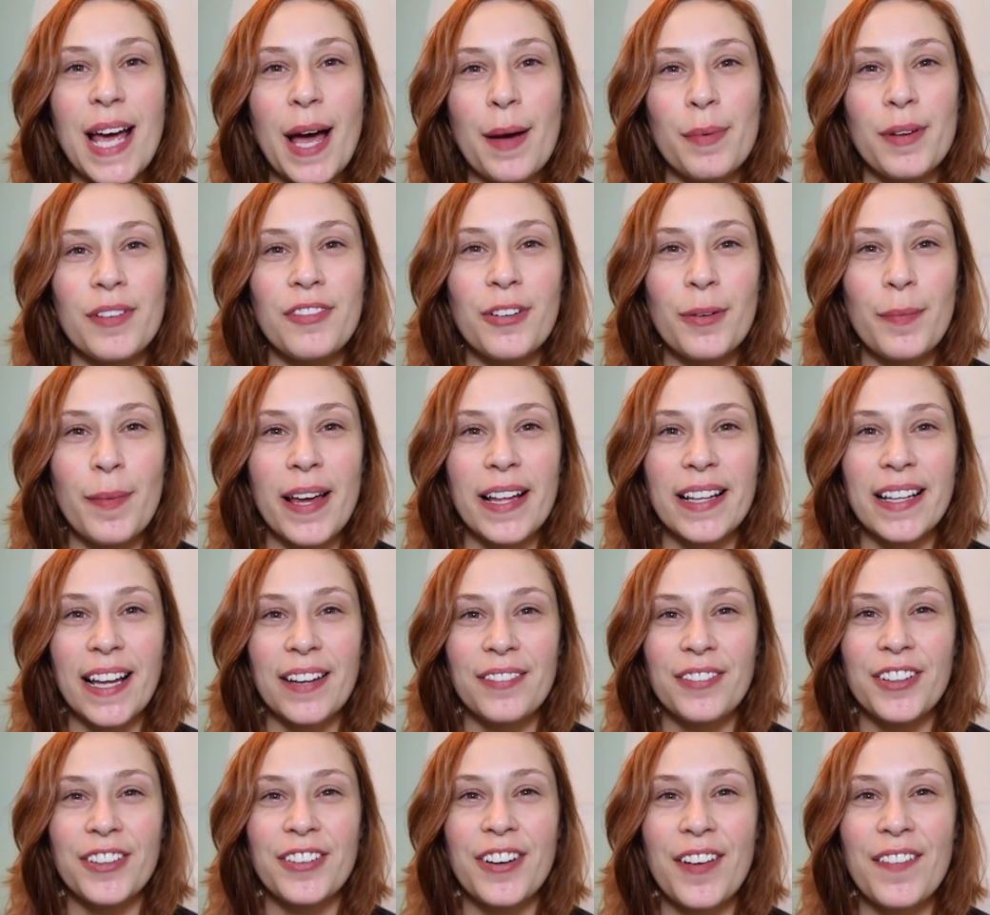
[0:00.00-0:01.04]
Abby from Make
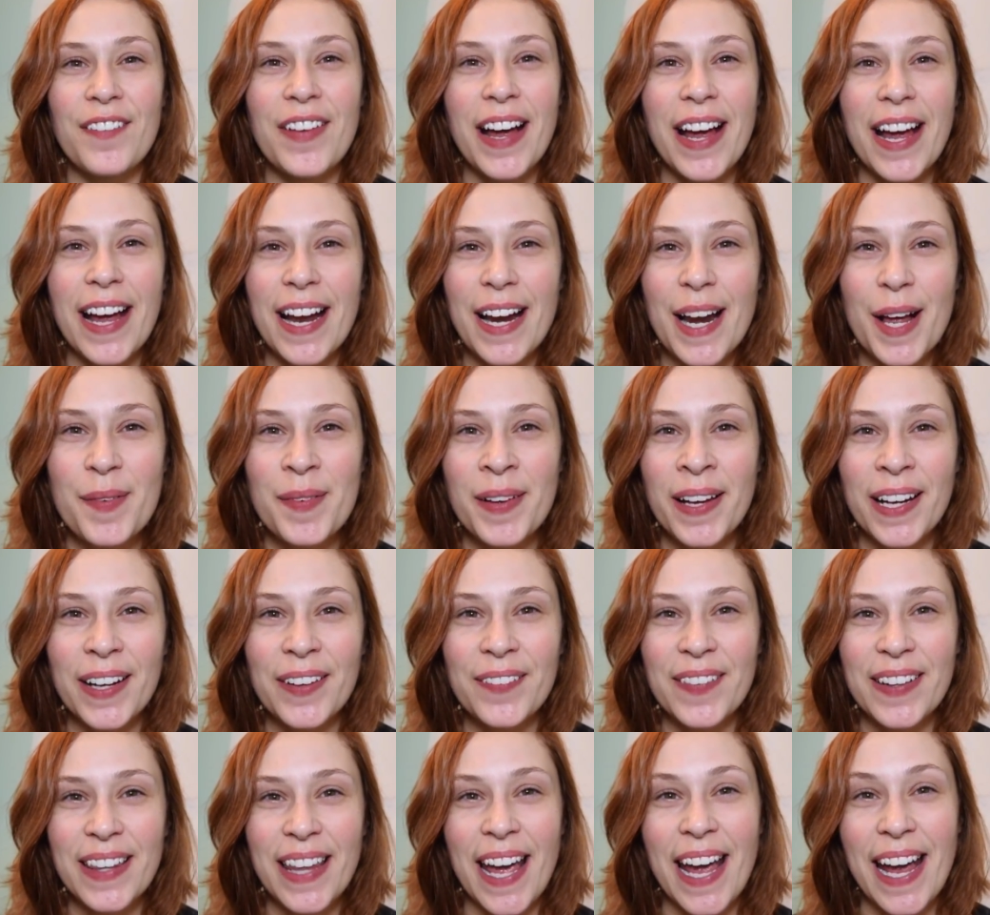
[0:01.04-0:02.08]
Life Your Runway and I'm
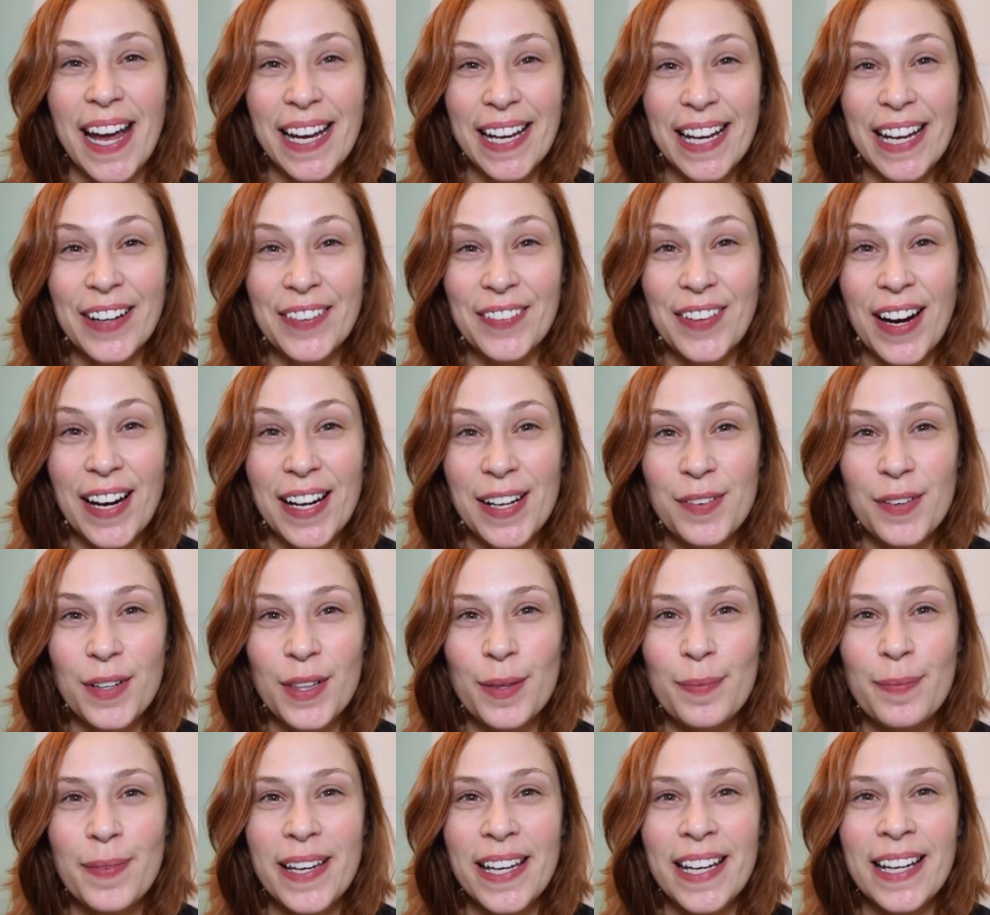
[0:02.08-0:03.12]
here with a Get Ready
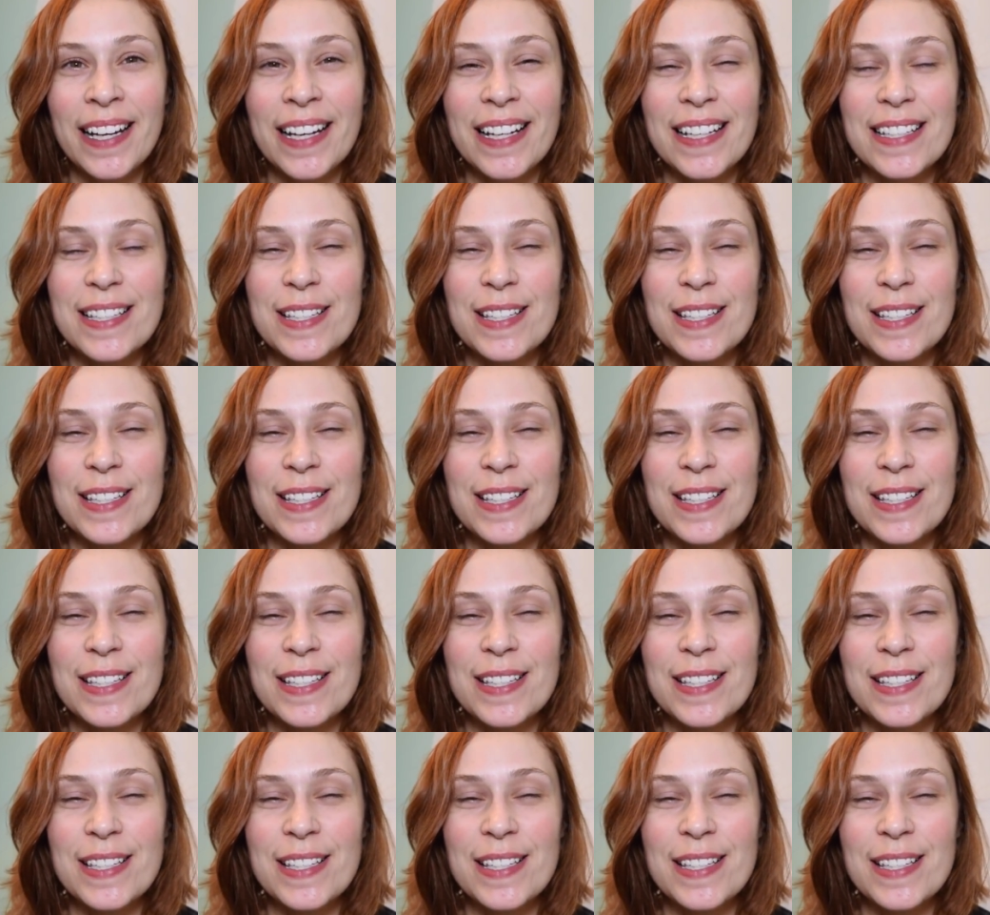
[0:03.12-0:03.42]
With Me.